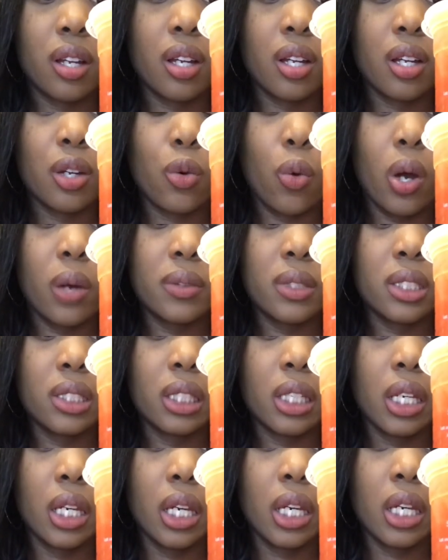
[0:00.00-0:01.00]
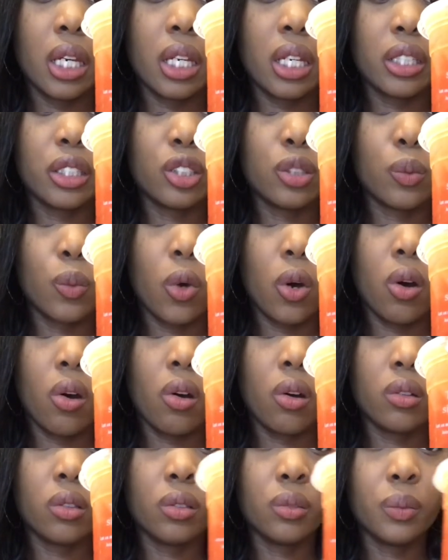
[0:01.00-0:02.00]
A guava tea, a
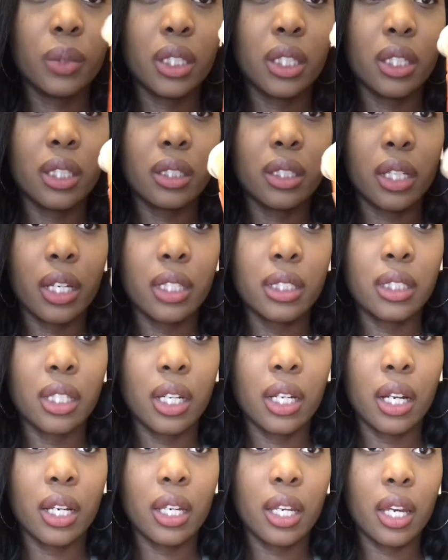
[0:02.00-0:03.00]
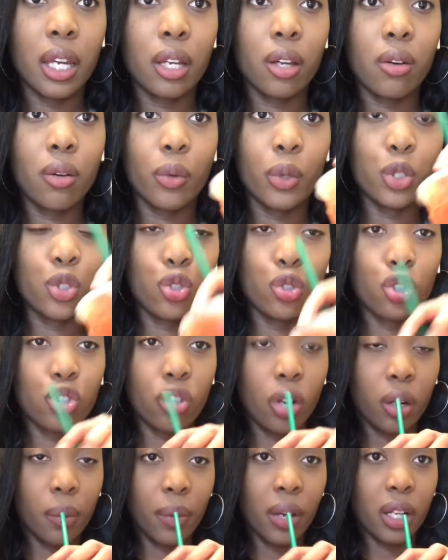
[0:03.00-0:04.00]
small, because like I said, I can't go into
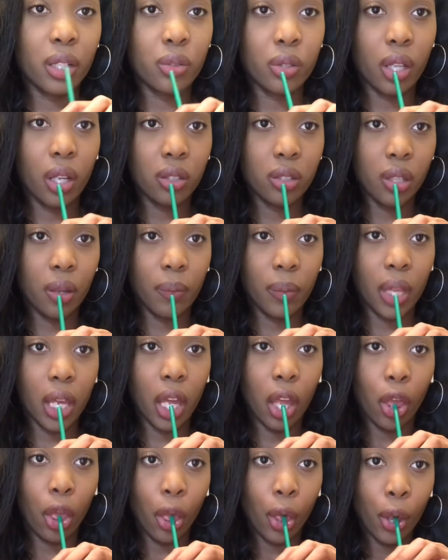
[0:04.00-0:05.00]
Starbucks without something.